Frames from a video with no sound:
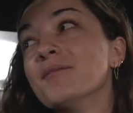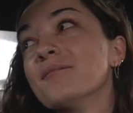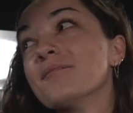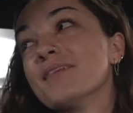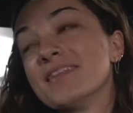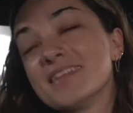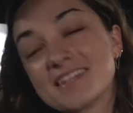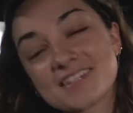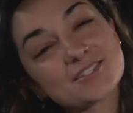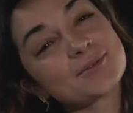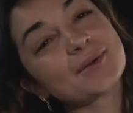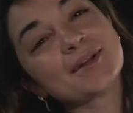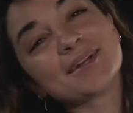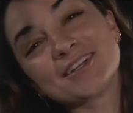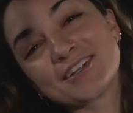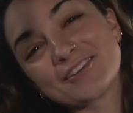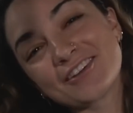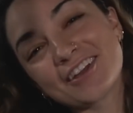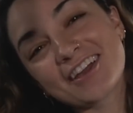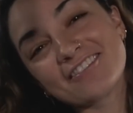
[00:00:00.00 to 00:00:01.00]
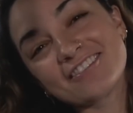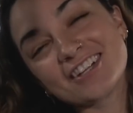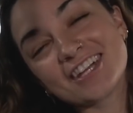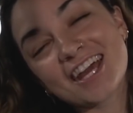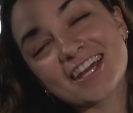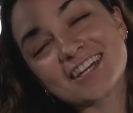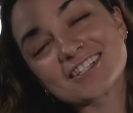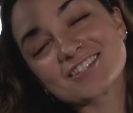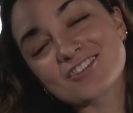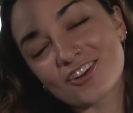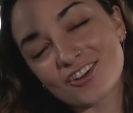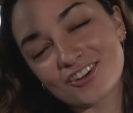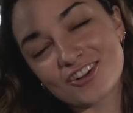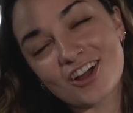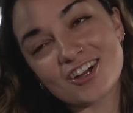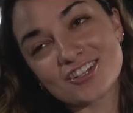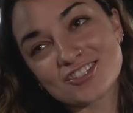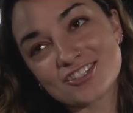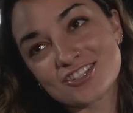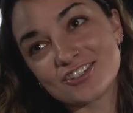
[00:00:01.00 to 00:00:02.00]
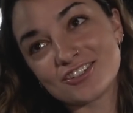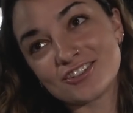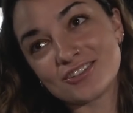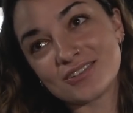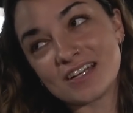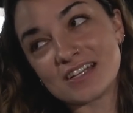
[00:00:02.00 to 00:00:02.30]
when this is what you're doing every day, it's hard not to.